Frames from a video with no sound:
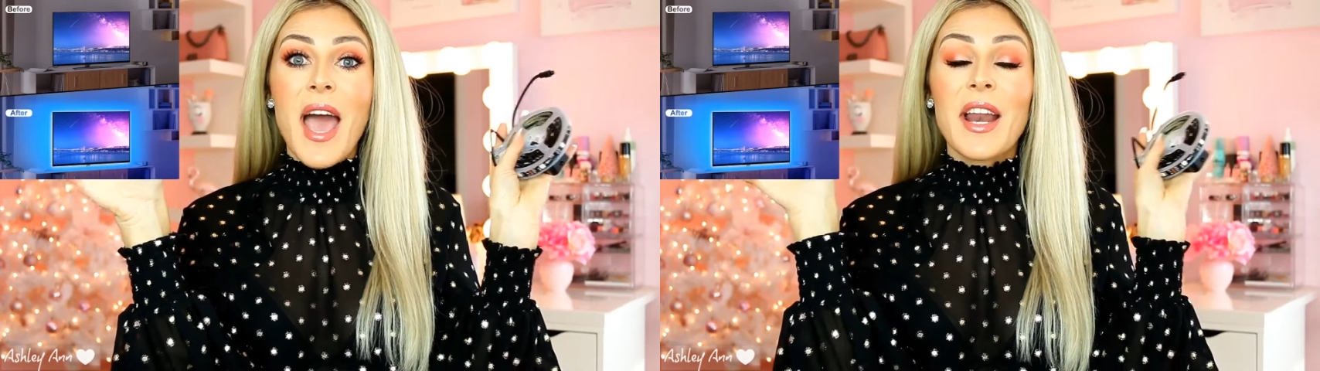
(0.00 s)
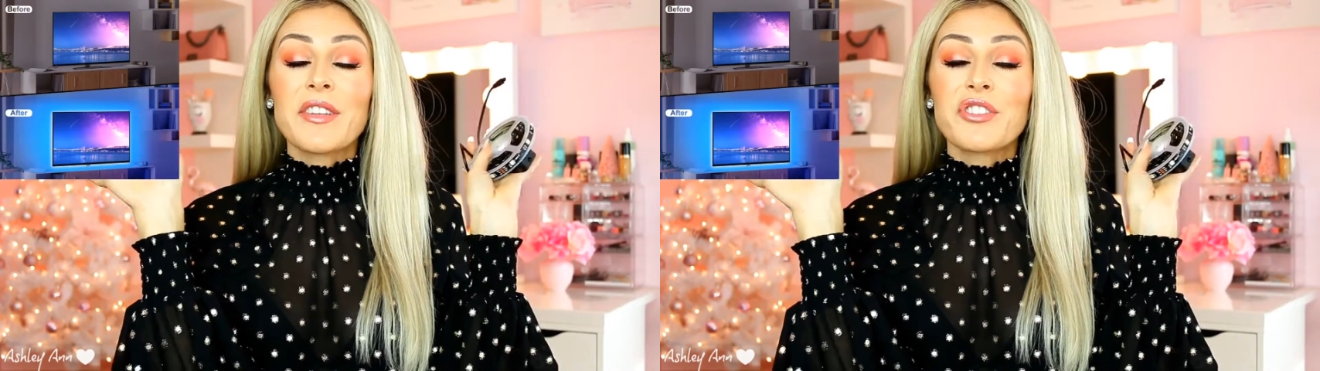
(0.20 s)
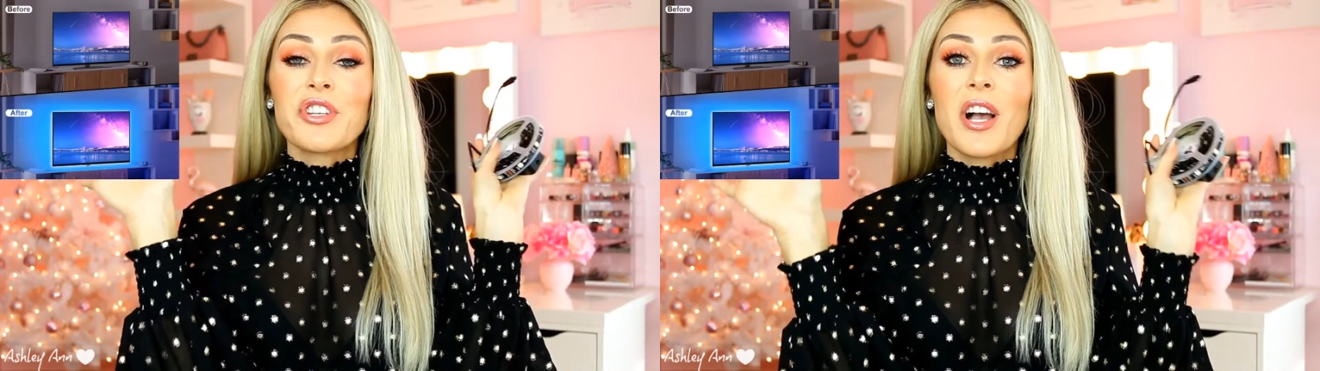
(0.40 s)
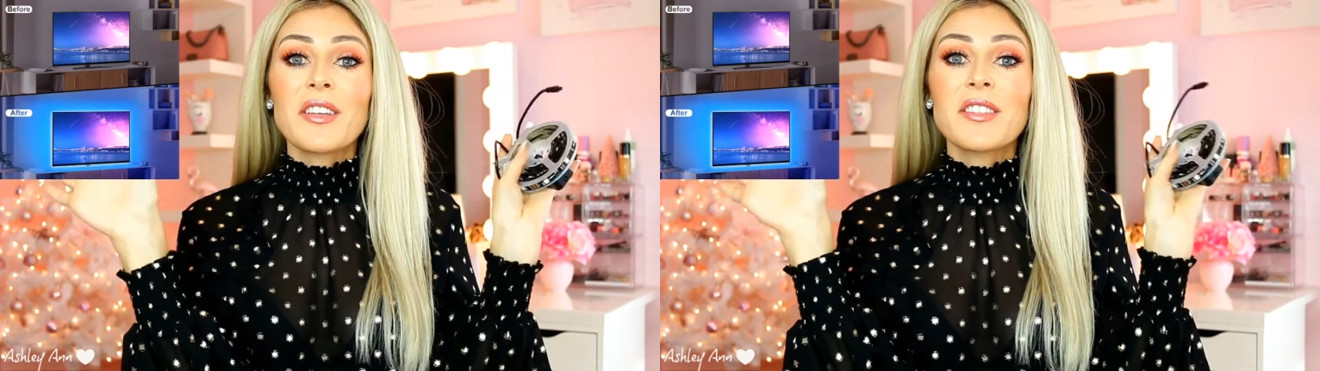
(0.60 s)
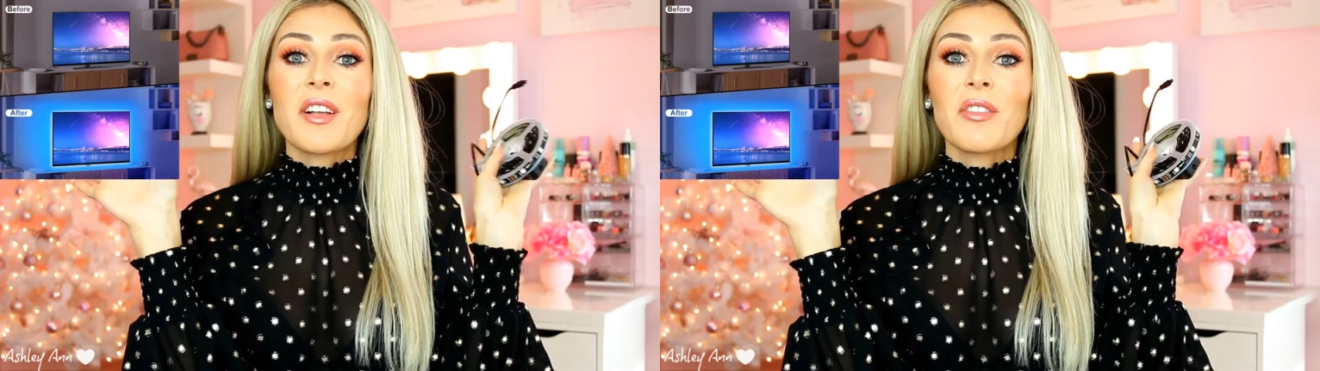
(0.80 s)
and it
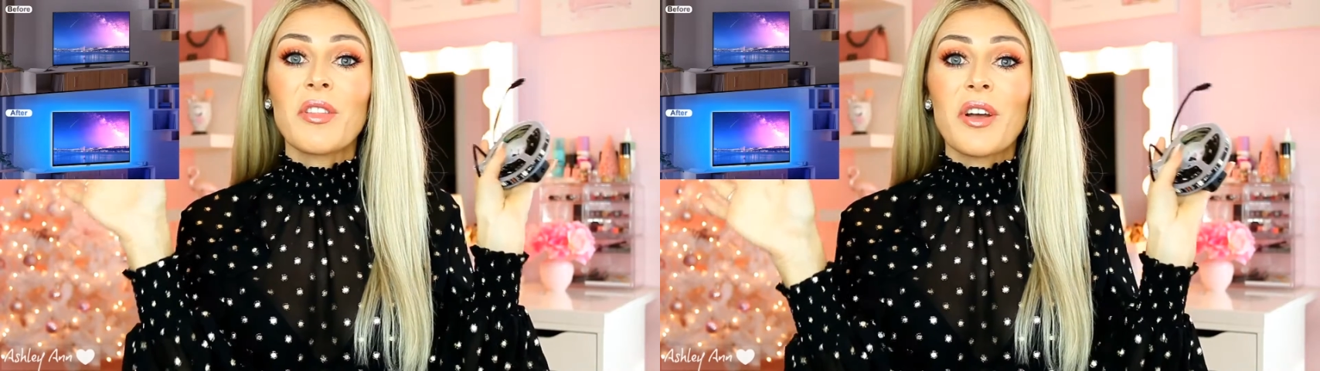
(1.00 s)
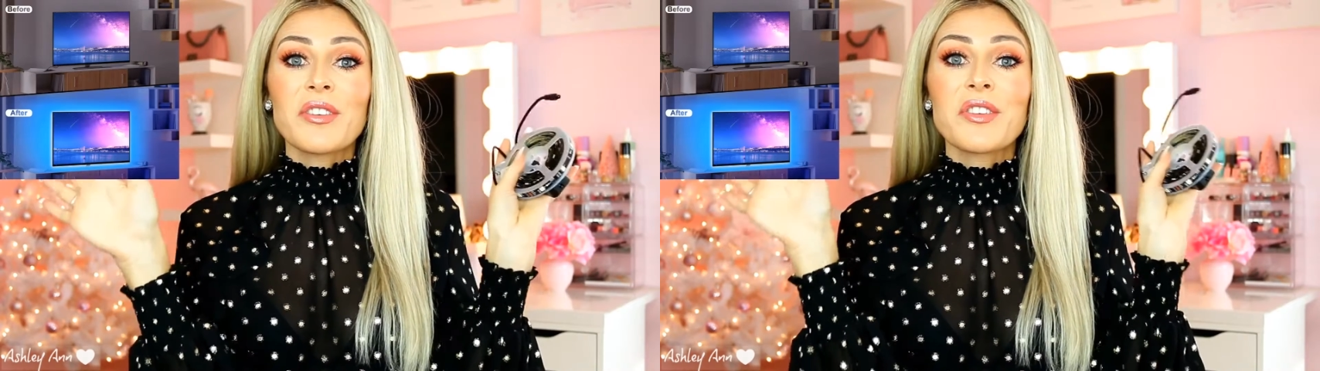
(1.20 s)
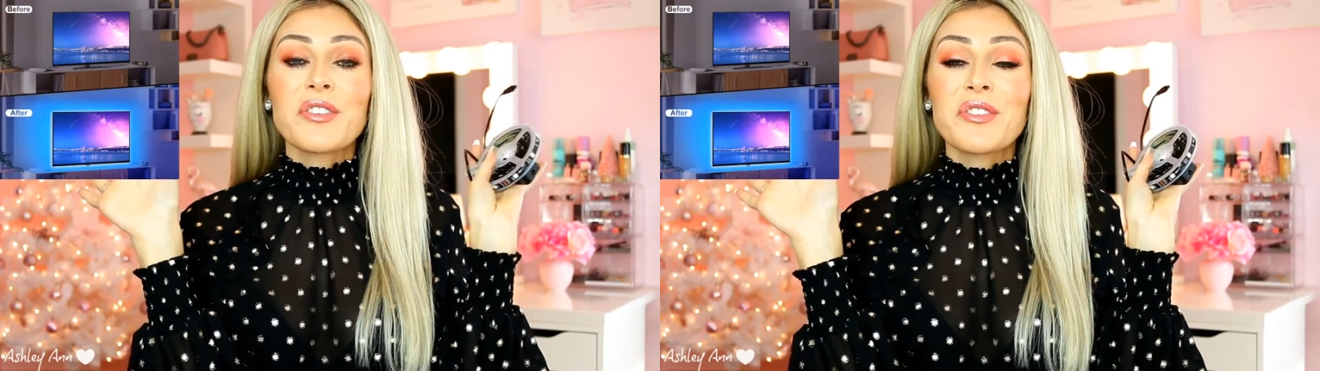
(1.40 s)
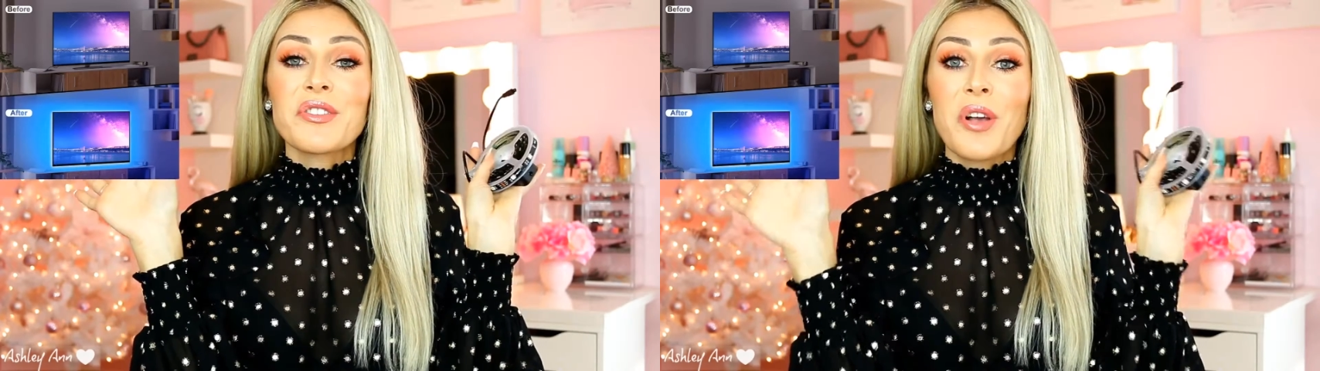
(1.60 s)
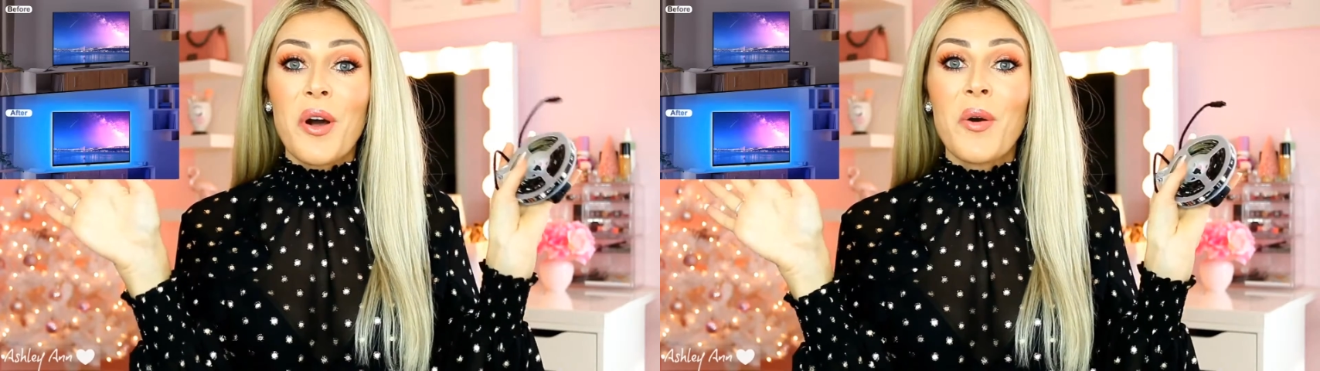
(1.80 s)
just looks
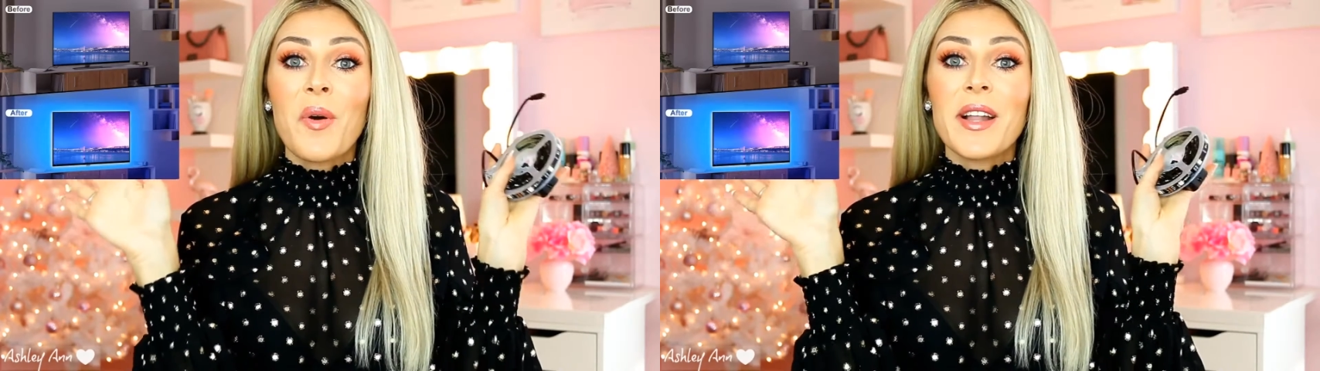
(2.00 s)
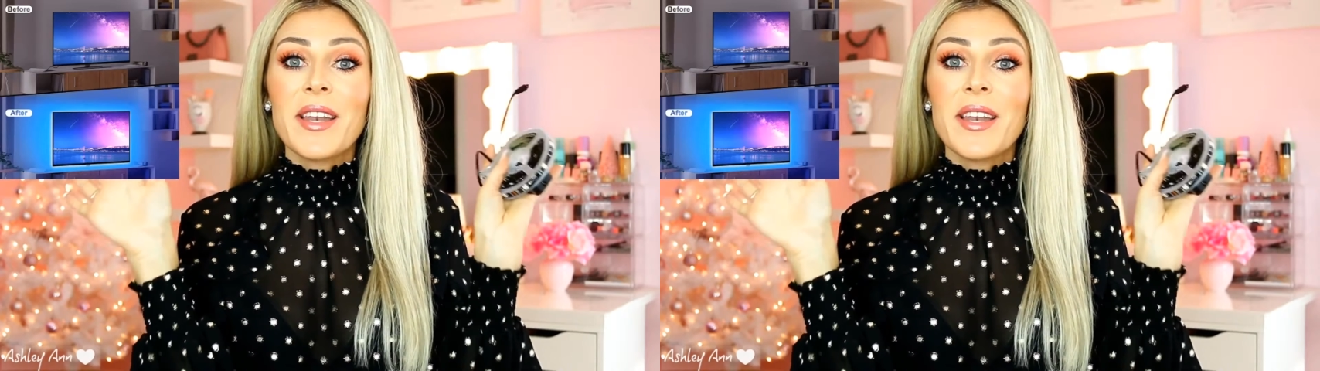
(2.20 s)
so